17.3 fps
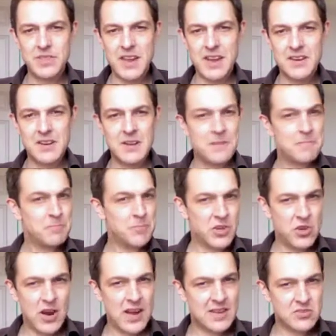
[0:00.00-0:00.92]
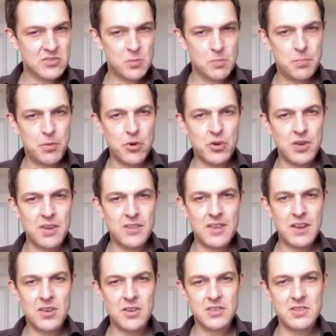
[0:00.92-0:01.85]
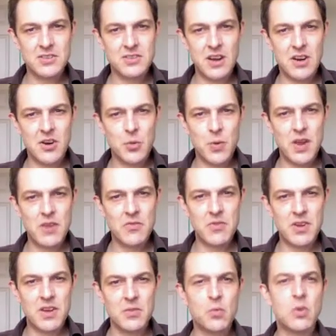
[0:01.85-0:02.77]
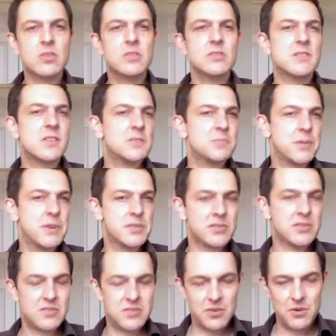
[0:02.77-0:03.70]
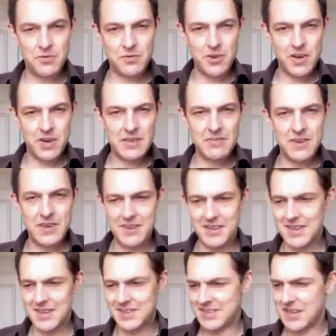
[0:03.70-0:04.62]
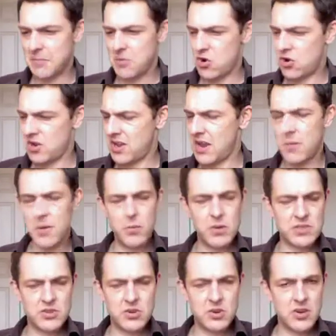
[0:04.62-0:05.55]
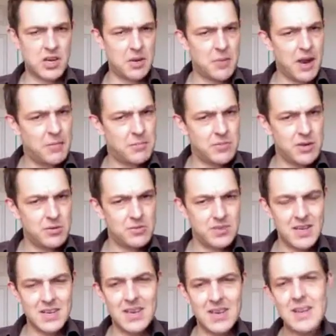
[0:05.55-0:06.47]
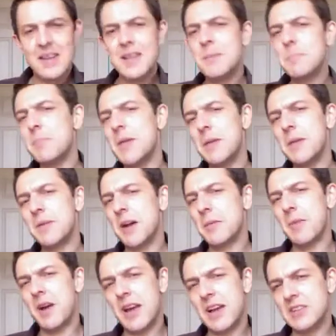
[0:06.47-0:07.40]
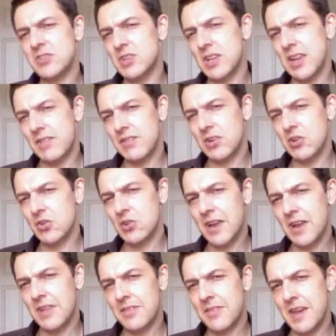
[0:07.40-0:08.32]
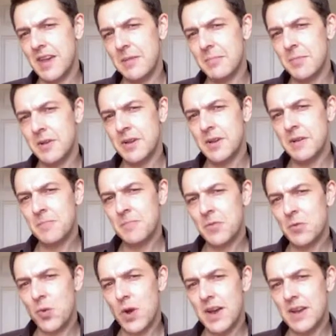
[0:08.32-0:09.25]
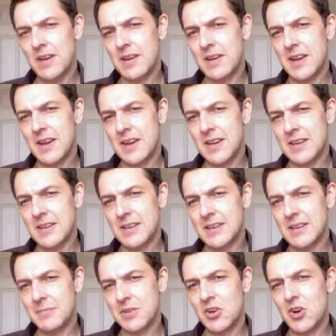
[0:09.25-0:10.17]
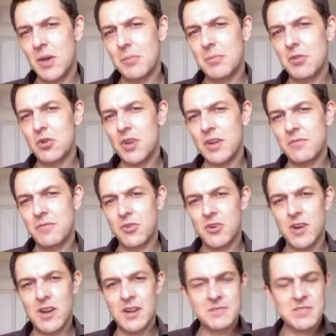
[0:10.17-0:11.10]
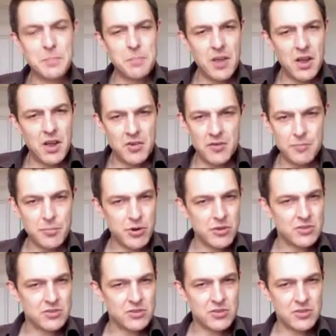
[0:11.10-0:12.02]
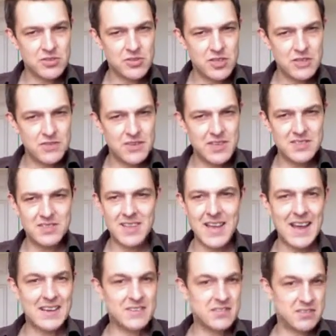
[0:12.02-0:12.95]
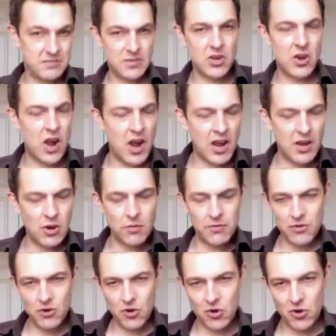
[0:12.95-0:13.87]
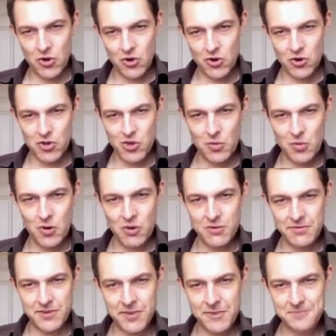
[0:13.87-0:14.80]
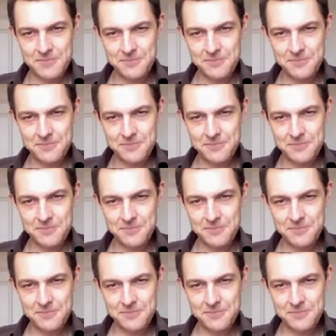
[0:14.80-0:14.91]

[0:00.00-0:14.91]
then at some point they're going to start querying, what does this person do for a living? They seem okay when we're talking about music, maybe I might actually have a look at them when I'm looking for a supplier of product or service that I offer or you offer.